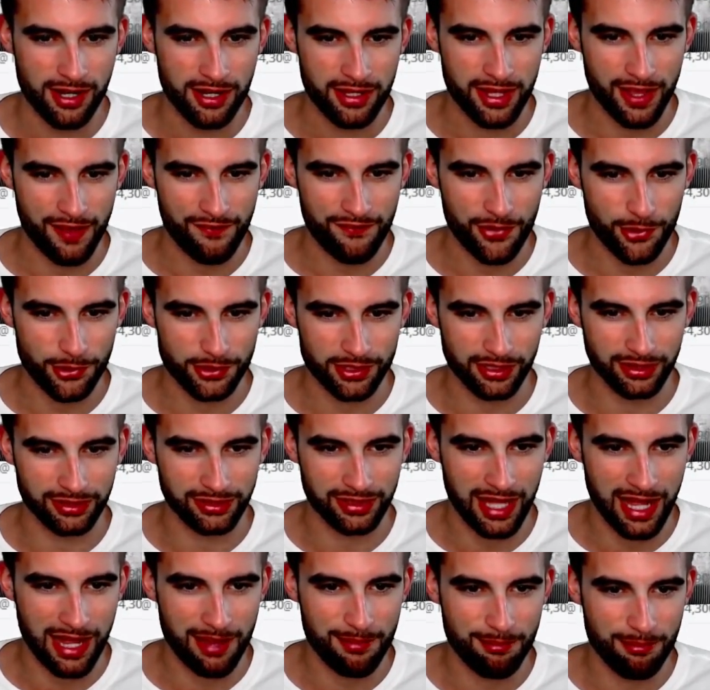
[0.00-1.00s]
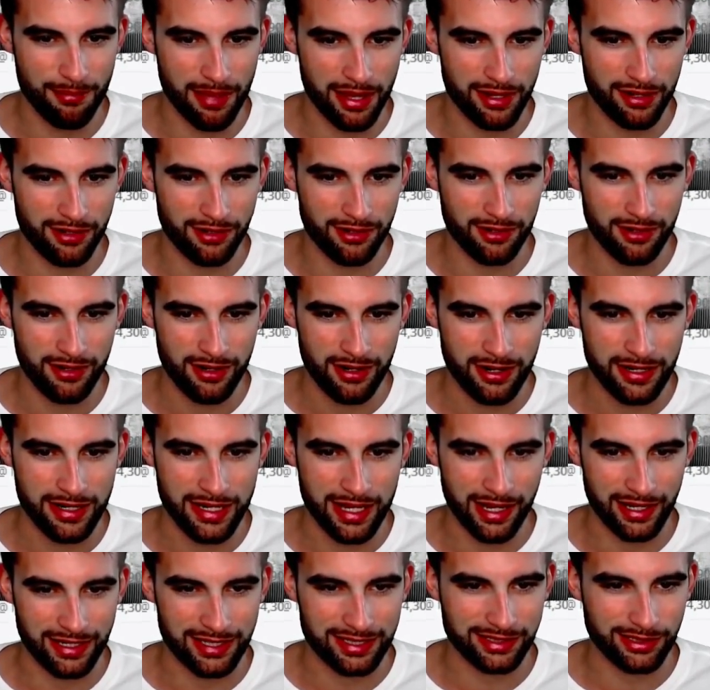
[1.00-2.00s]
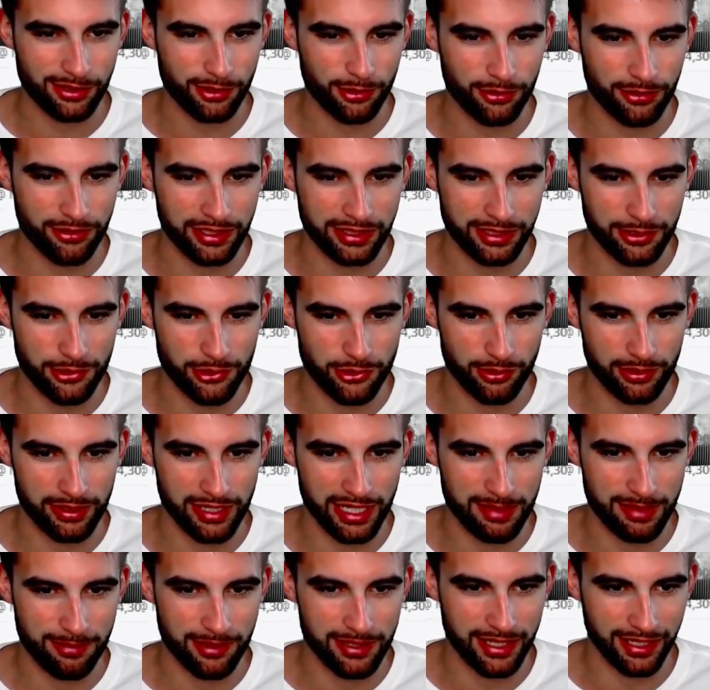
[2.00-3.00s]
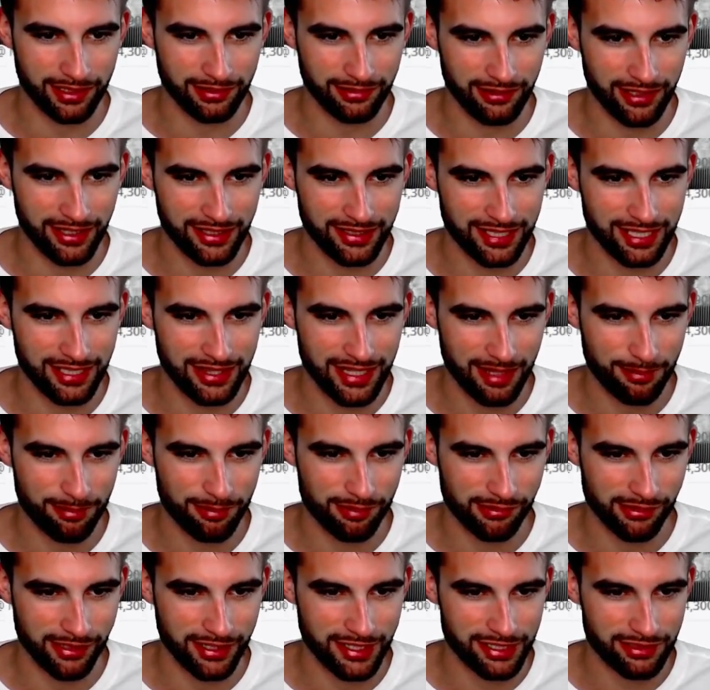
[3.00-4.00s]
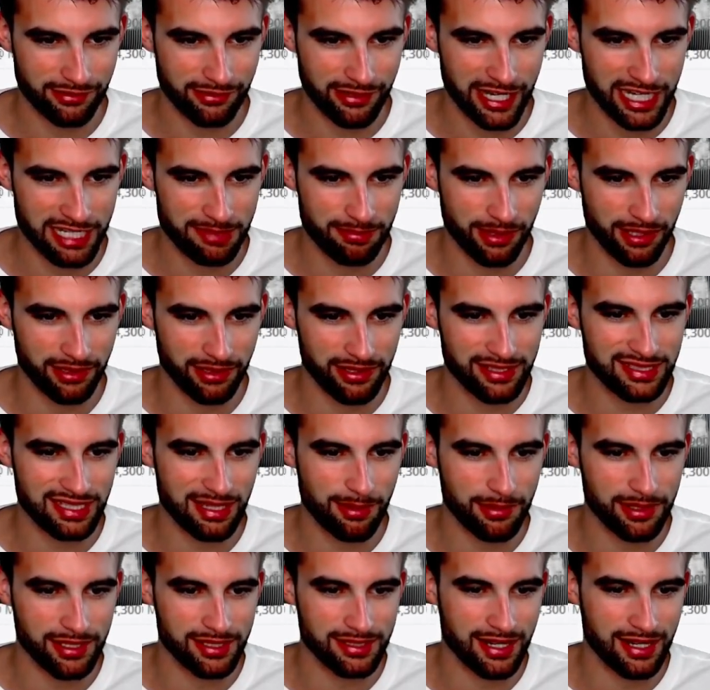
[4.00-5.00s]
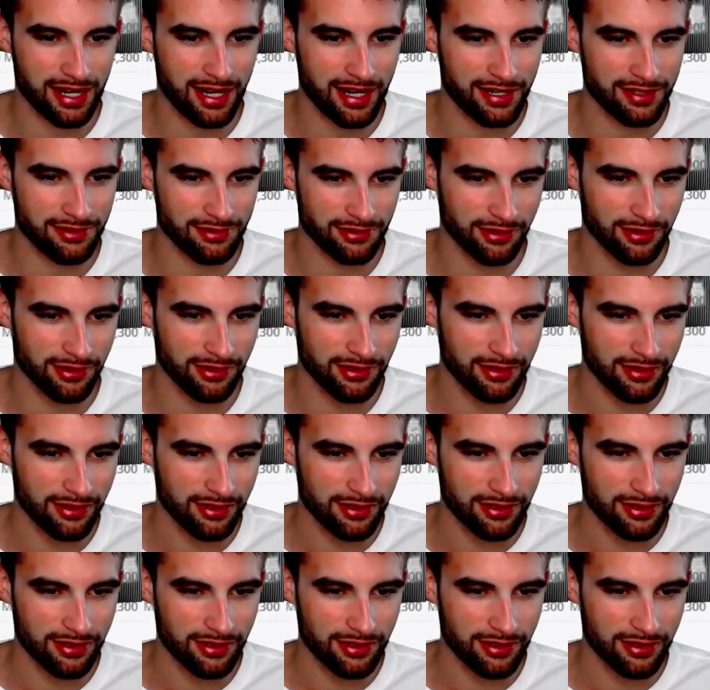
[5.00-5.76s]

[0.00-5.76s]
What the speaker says: That feels a lot better. Now, I still don't think there's really anybody I liked in that price range. But at least some of these guys are... a